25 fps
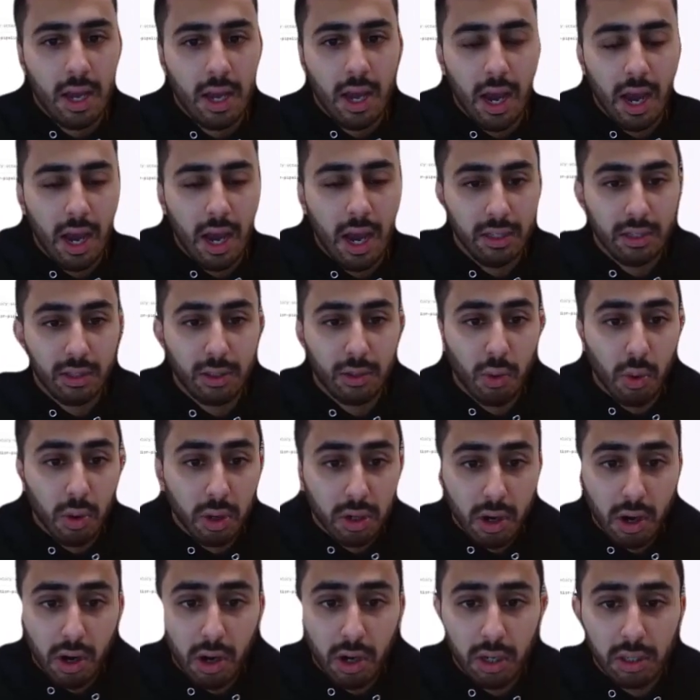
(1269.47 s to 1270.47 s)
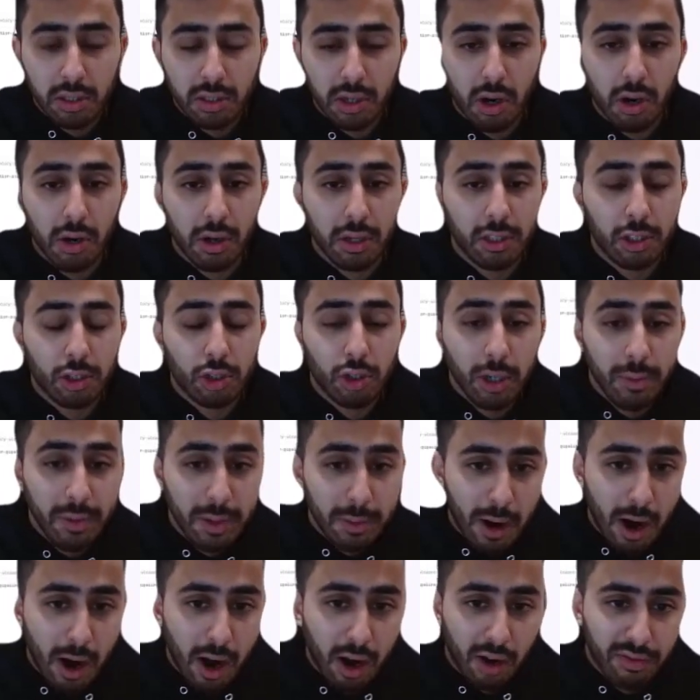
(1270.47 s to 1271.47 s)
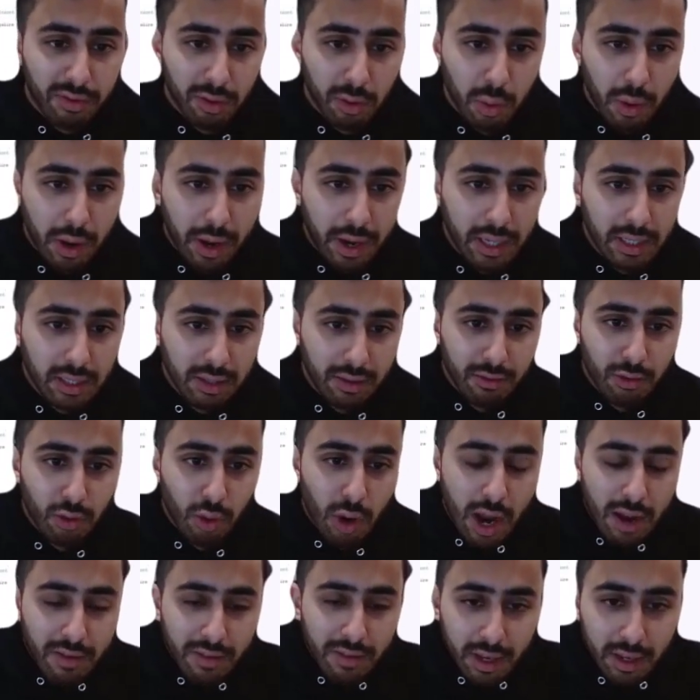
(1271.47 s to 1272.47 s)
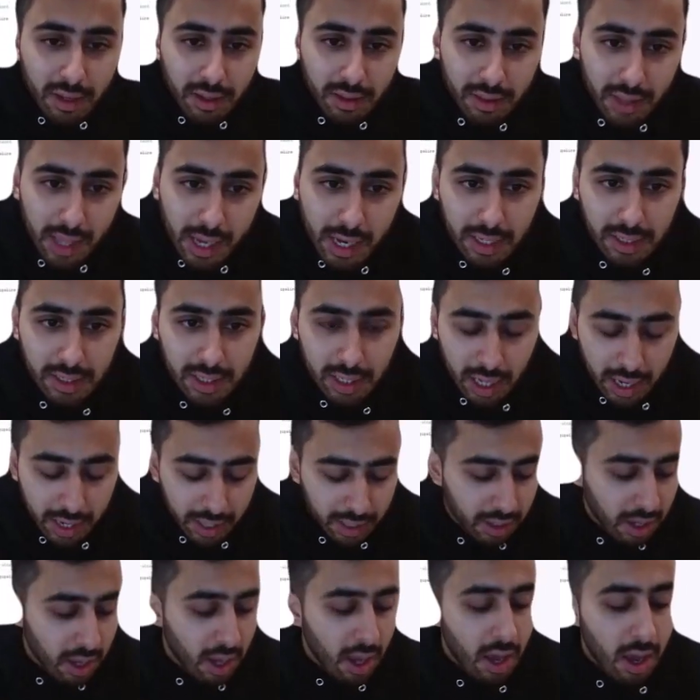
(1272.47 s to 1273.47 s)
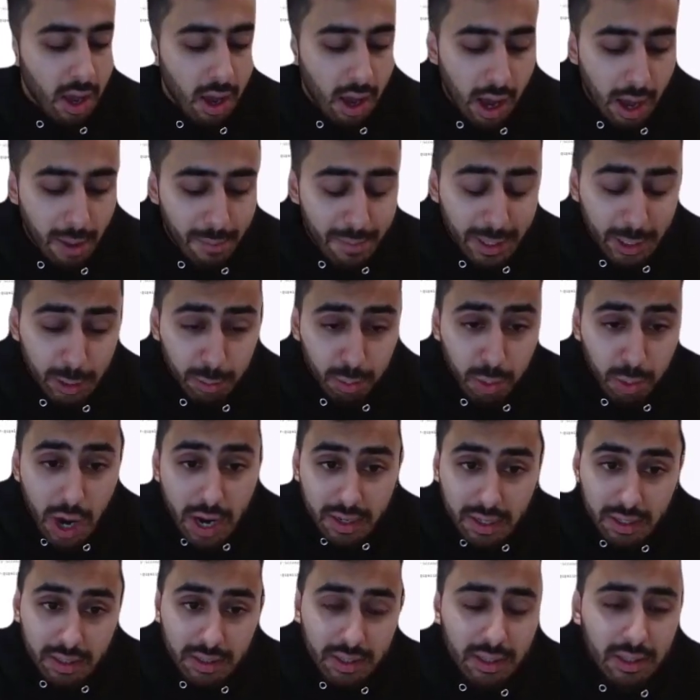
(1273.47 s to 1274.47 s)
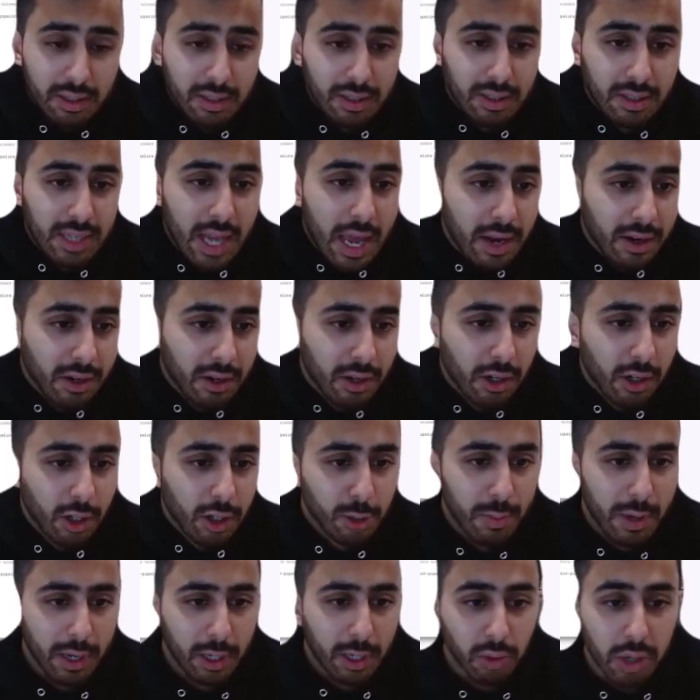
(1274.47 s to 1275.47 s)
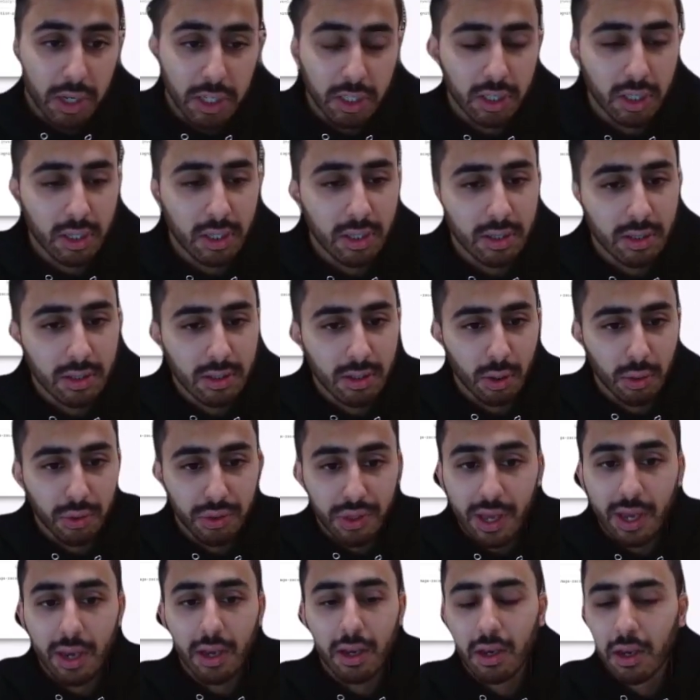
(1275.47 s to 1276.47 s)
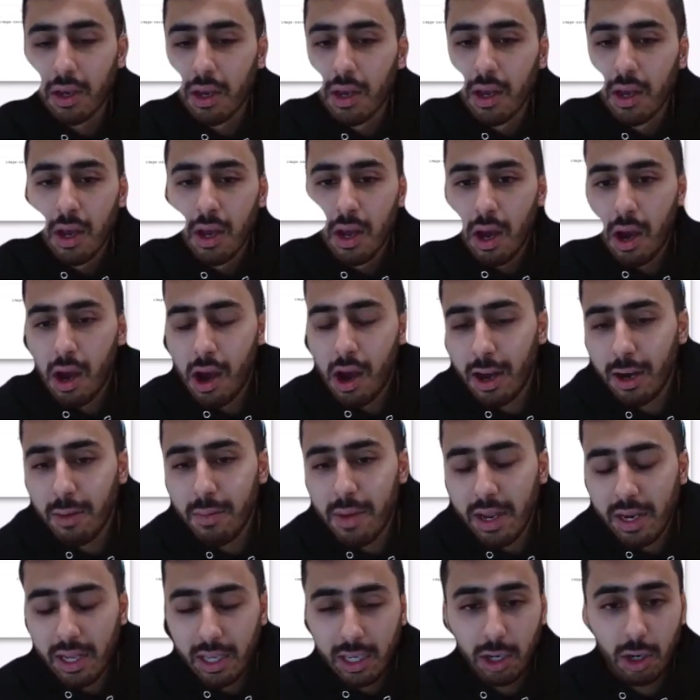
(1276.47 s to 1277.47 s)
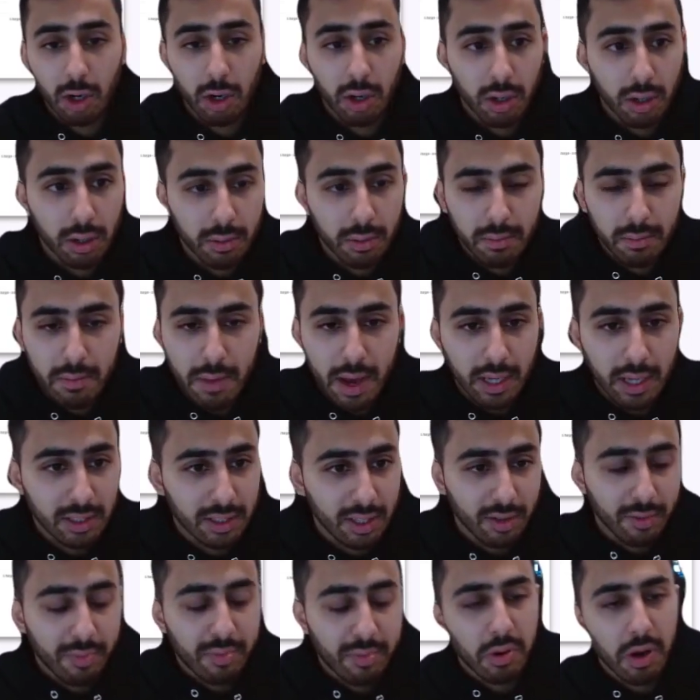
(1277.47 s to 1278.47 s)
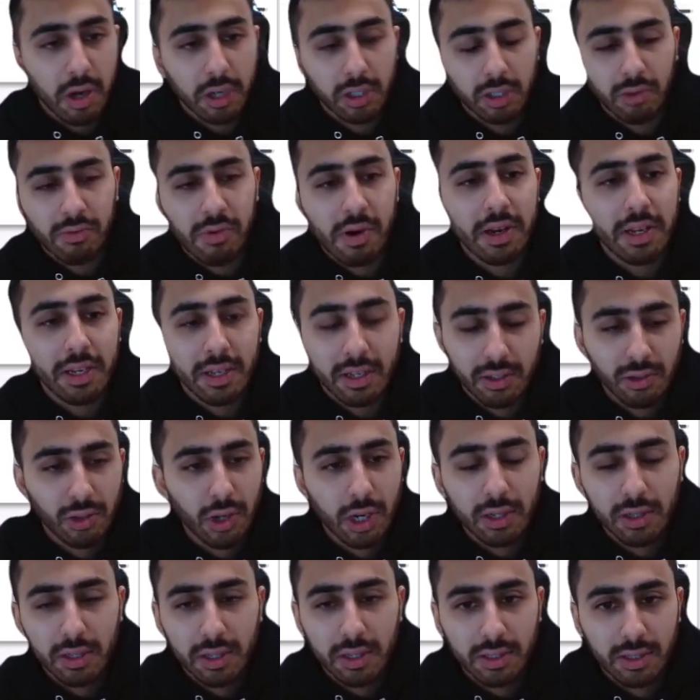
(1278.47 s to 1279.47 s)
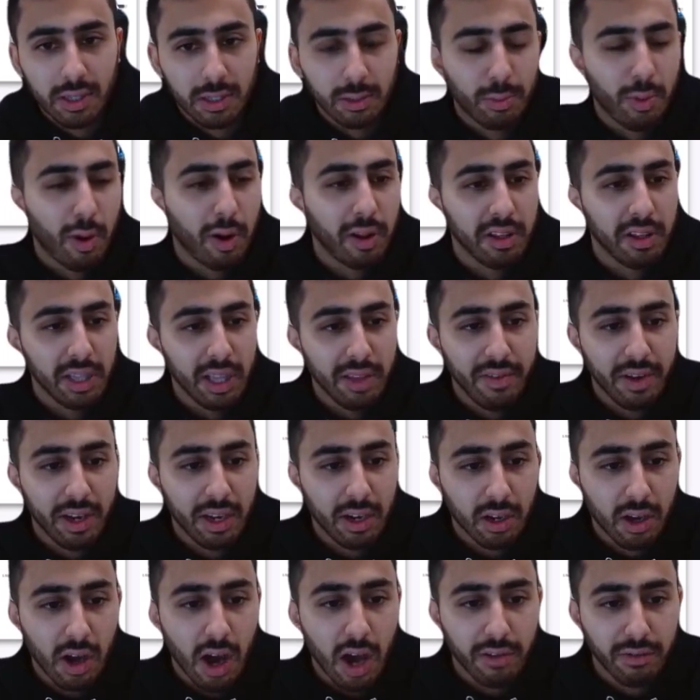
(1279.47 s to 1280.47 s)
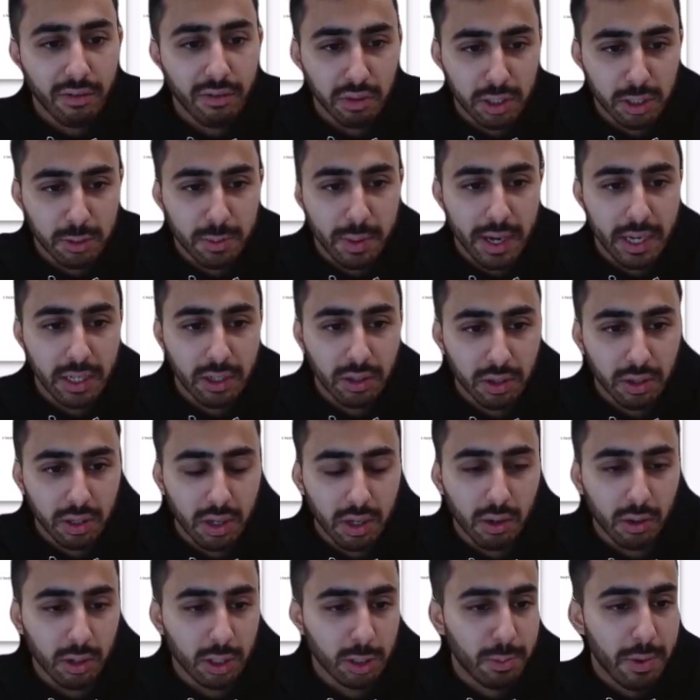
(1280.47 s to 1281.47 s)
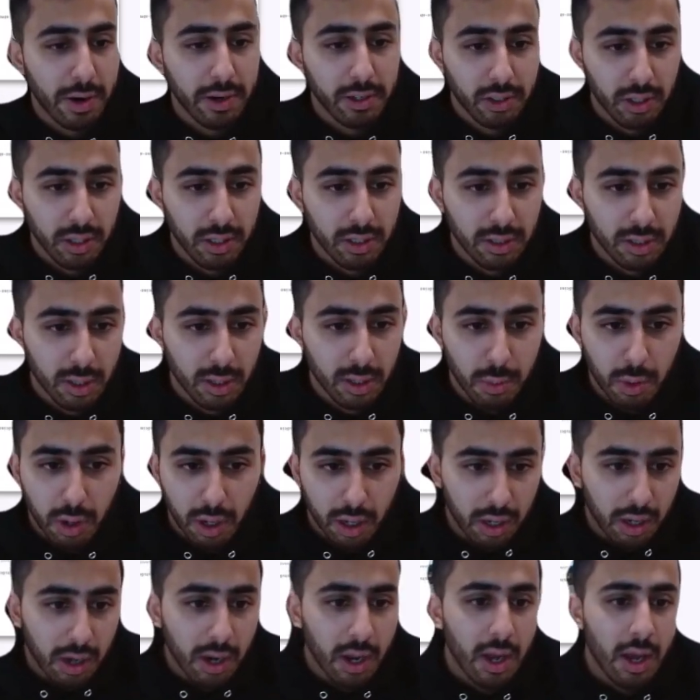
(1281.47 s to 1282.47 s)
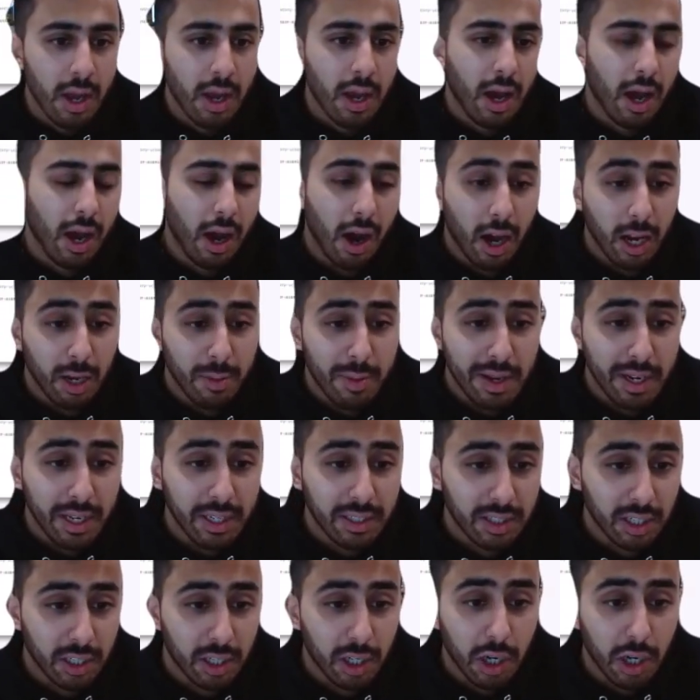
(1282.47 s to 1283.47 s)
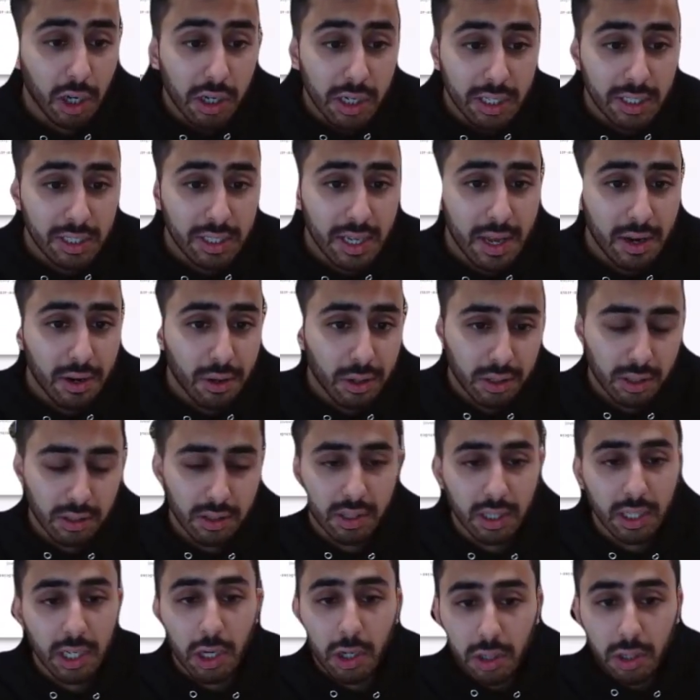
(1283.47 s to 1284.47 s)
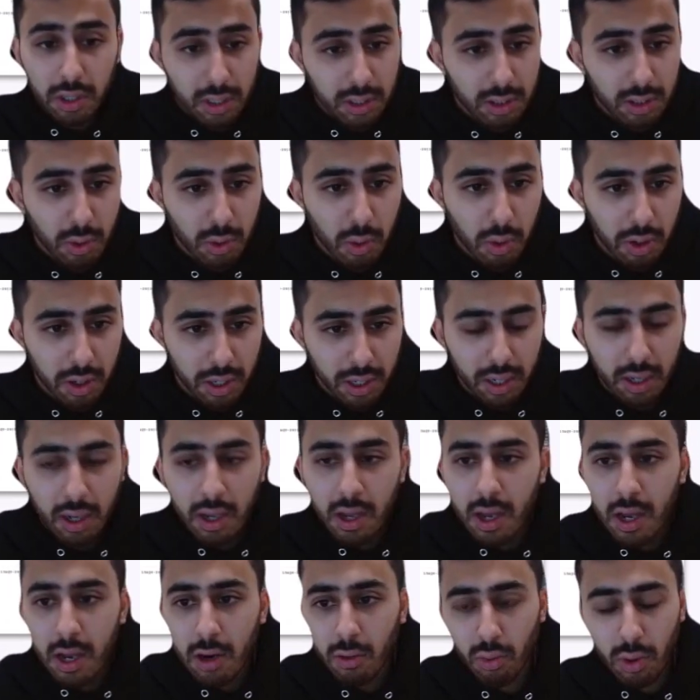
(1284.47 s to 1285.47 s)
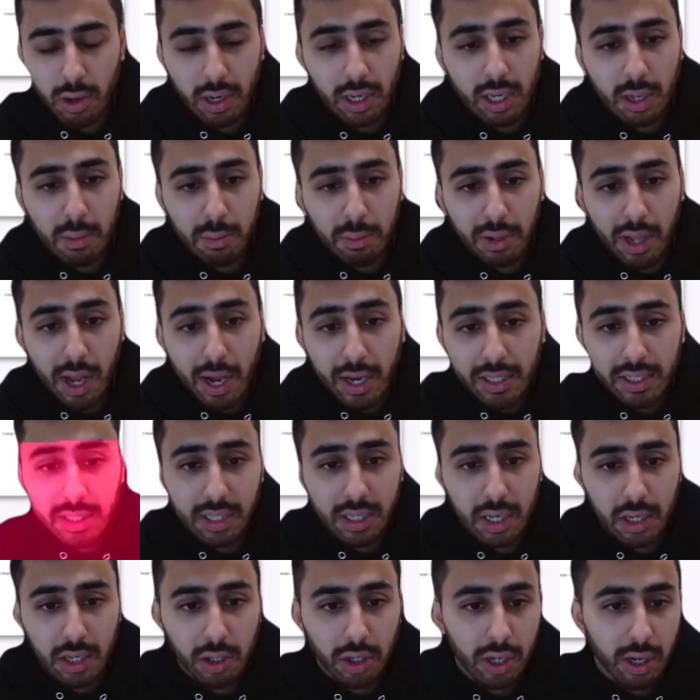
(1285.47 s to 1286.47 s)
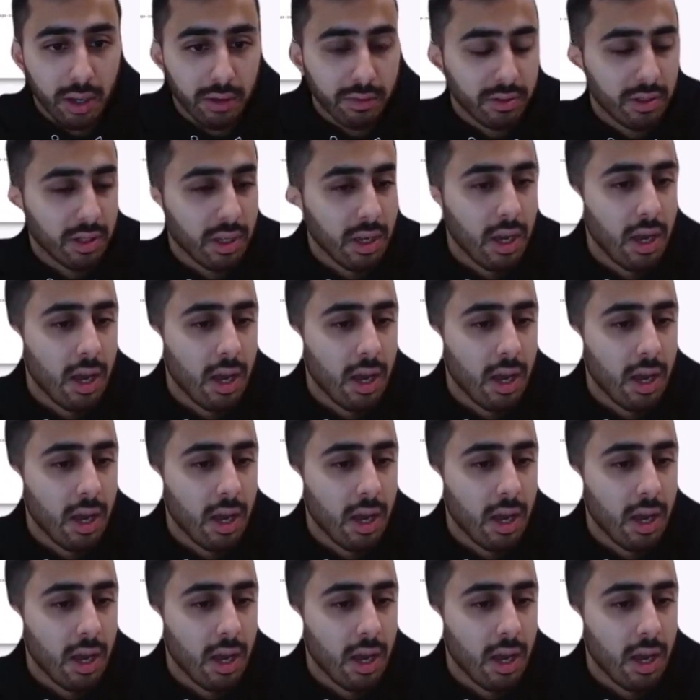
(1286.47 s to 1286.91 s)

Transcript: Scorecards are extremely powerful ways of driving things like best practices, standards, migrations. So think automating your massive production readiness checklist that's probably living in a Confluence page or a spreadsheet somewhere, automating security standards and security scoring, running compliance initiatives,